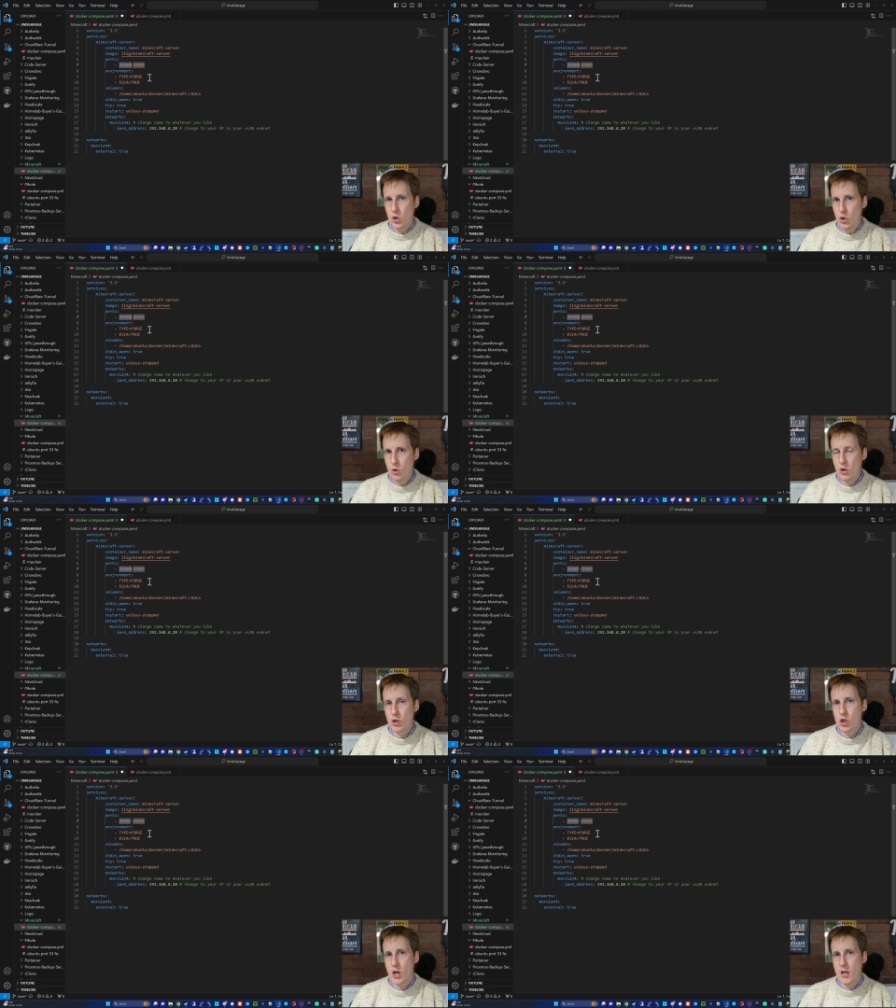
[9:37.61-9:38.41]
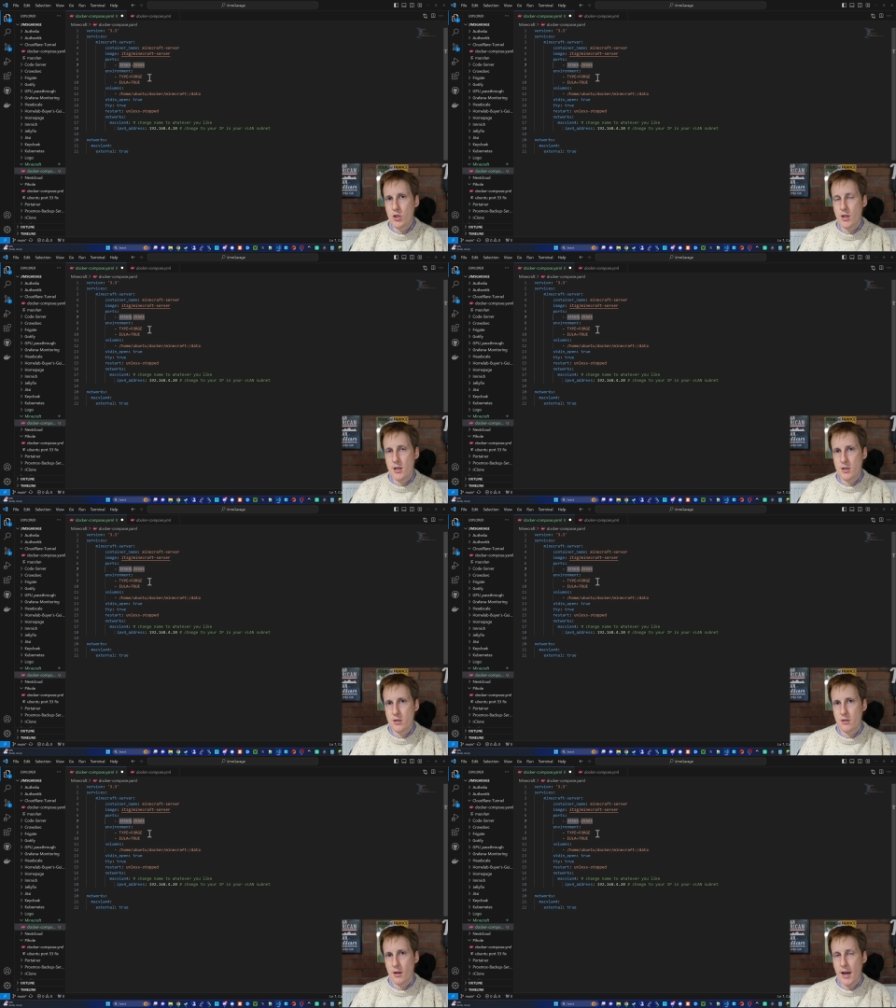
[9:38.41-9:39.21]
You could change
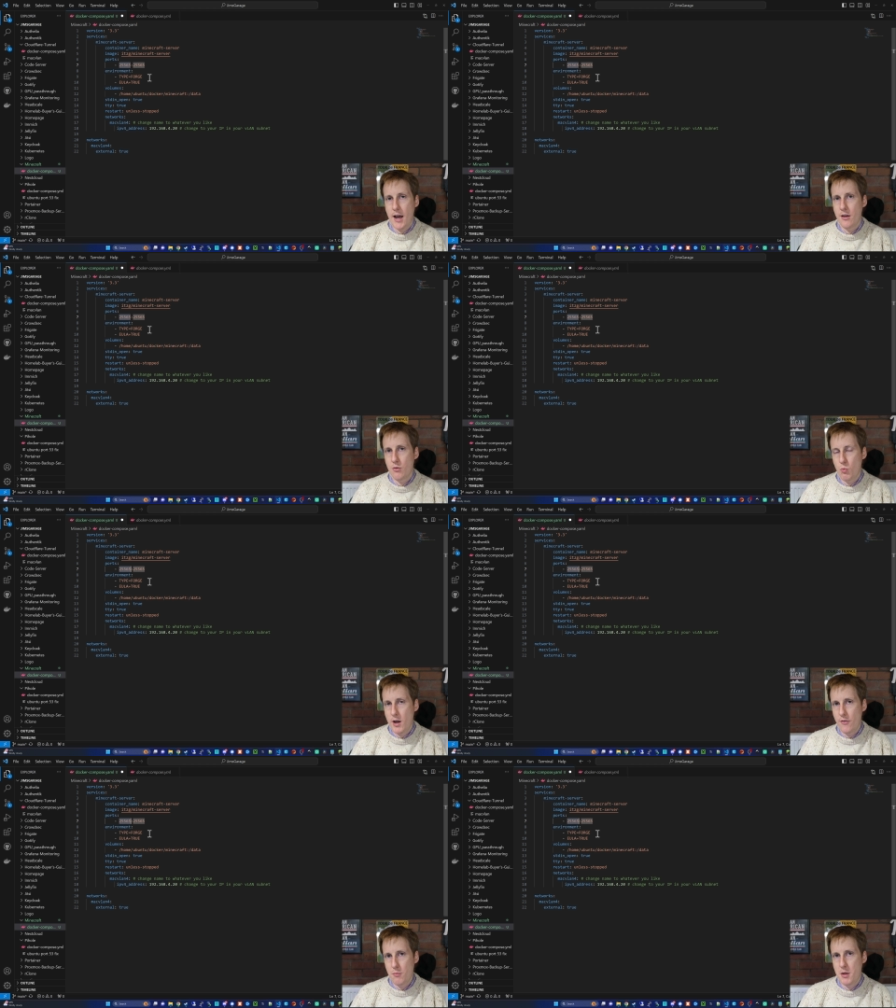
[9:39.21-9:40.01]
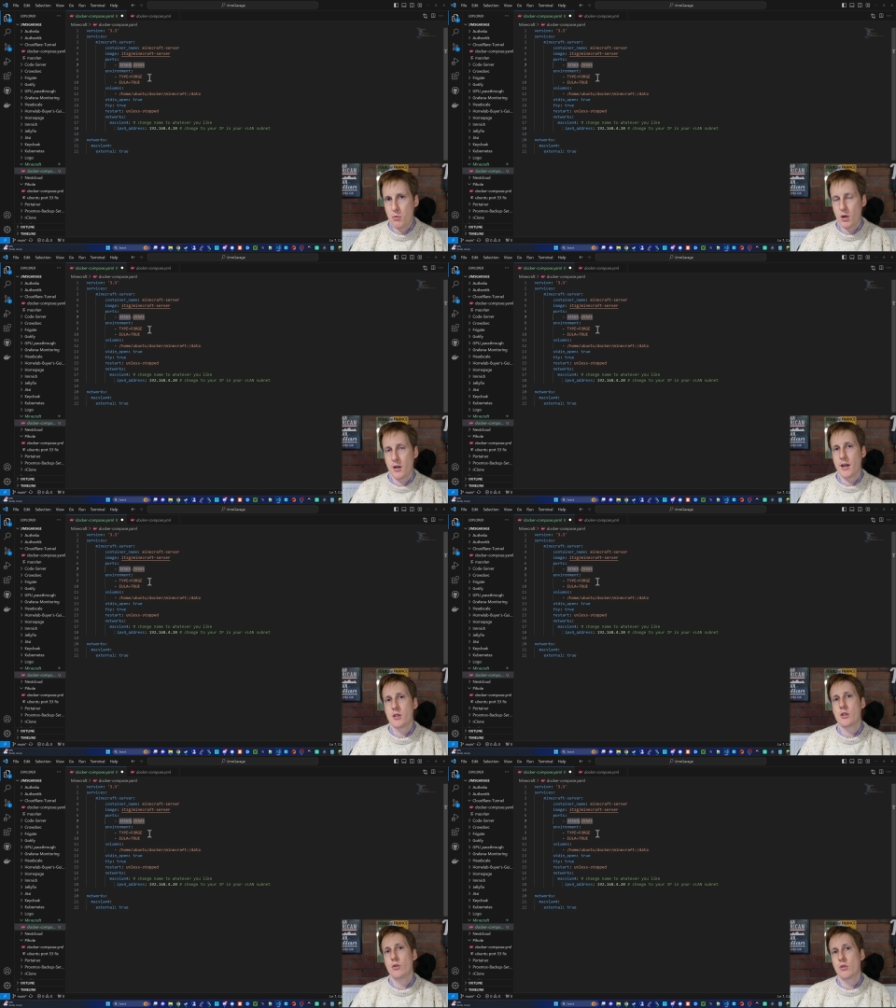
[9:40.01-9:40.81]
this, and whenever people
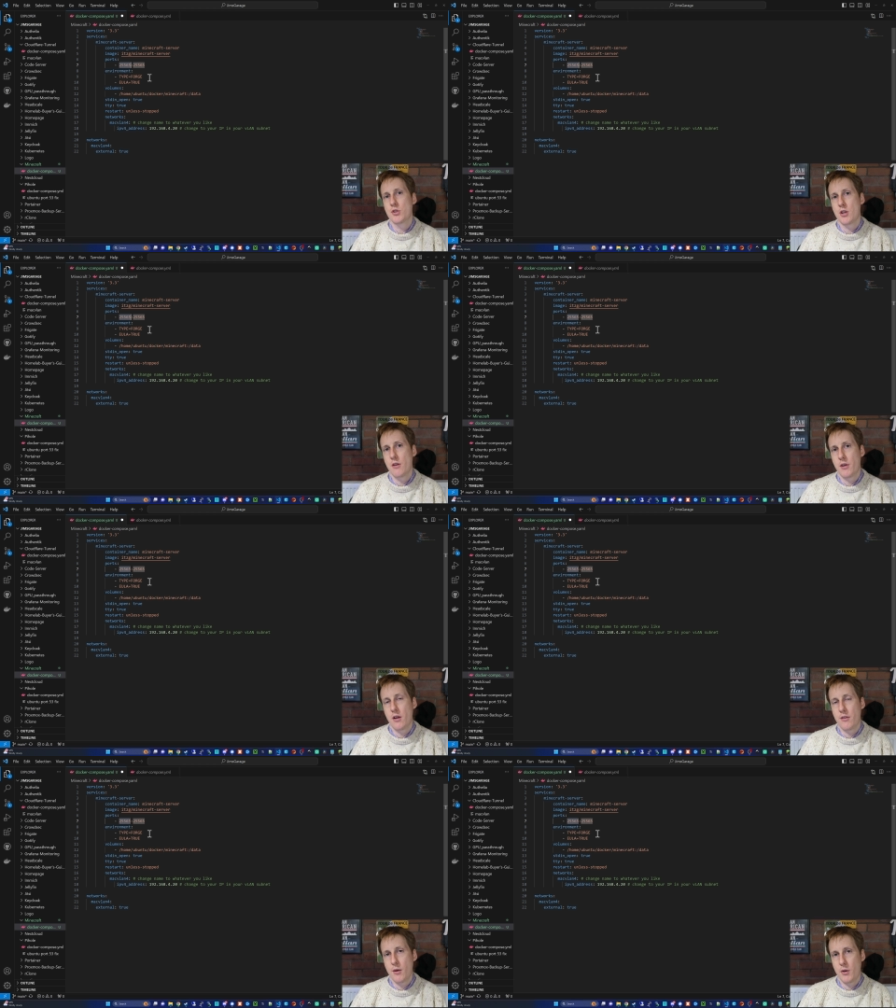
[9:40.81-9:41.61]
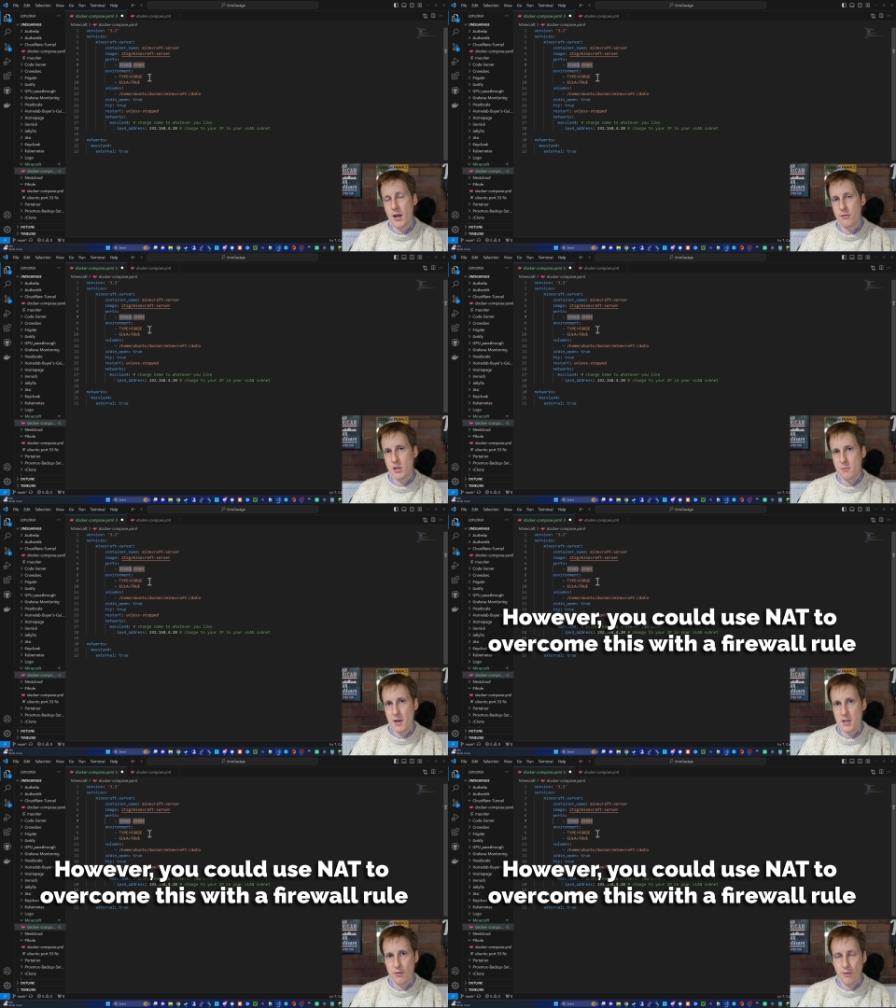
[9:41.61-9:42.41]
connect to your server, they would have to
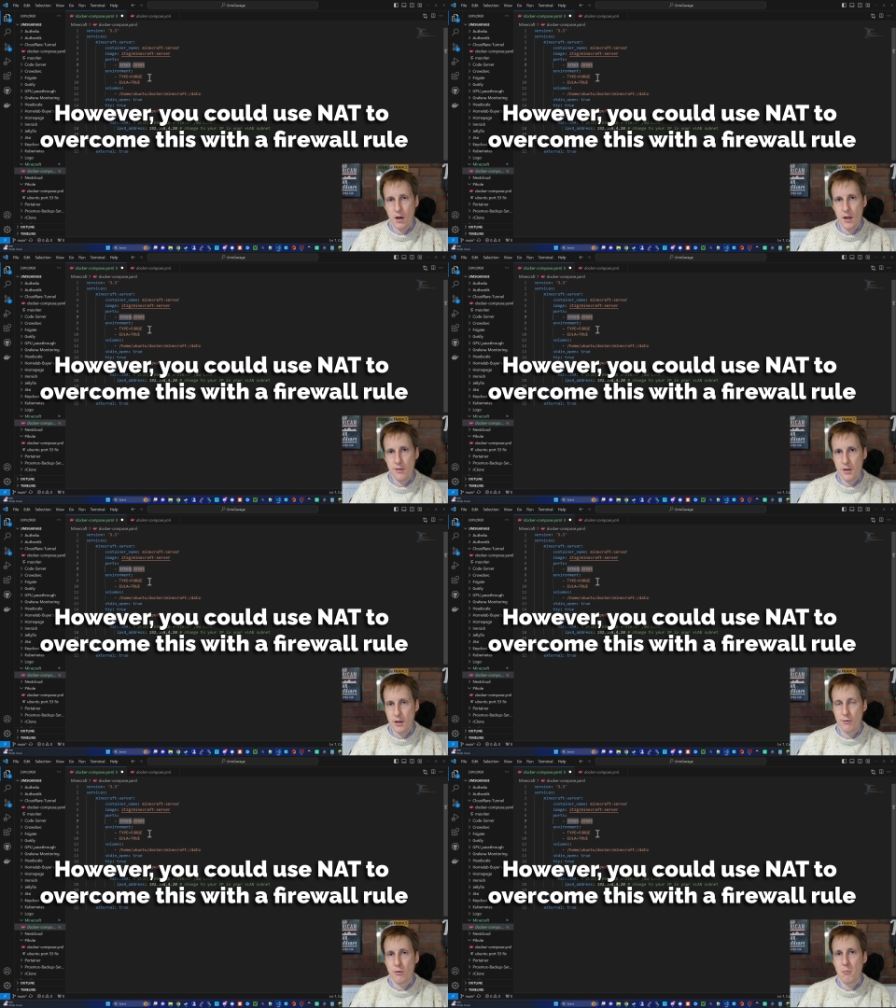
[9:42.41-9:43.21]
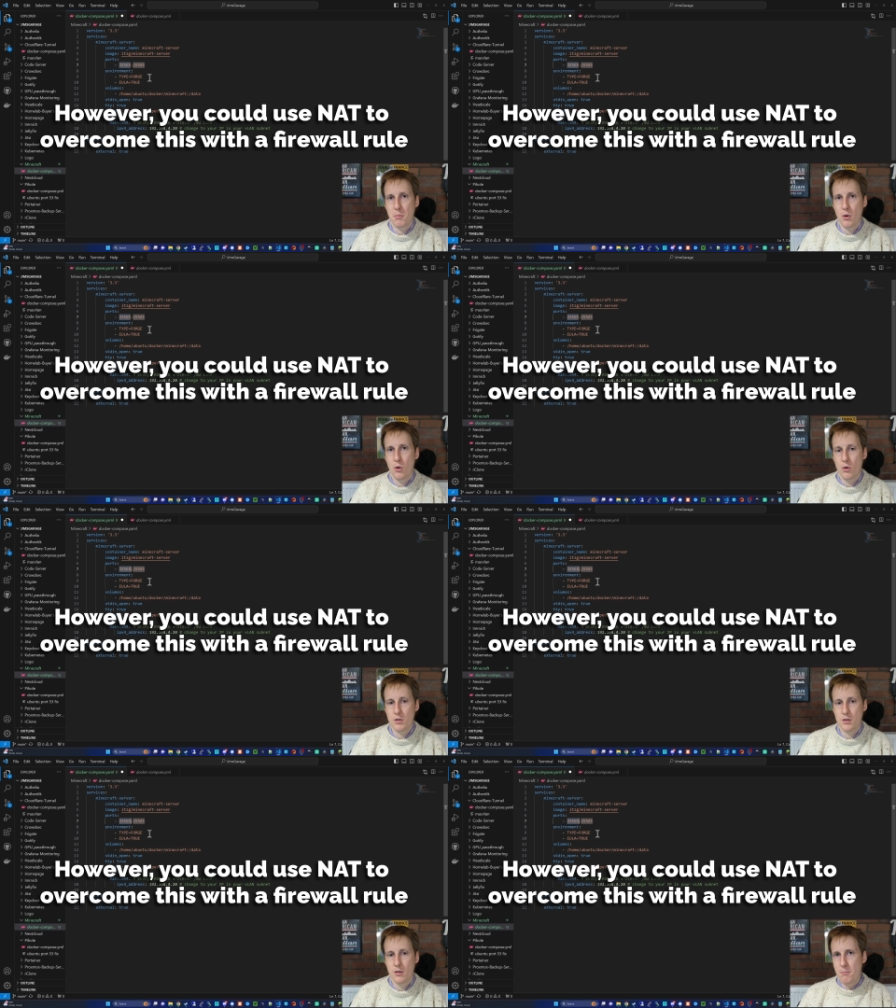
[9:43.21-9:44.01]
specify the different
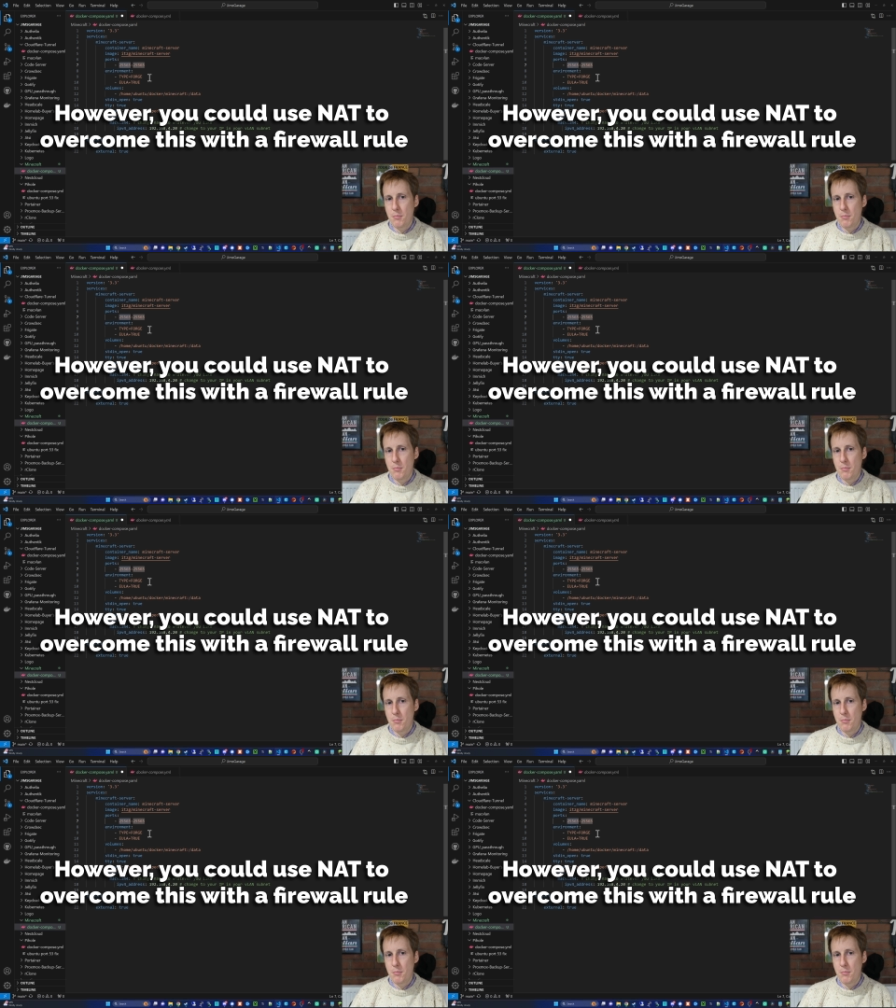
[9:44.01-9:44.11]
port,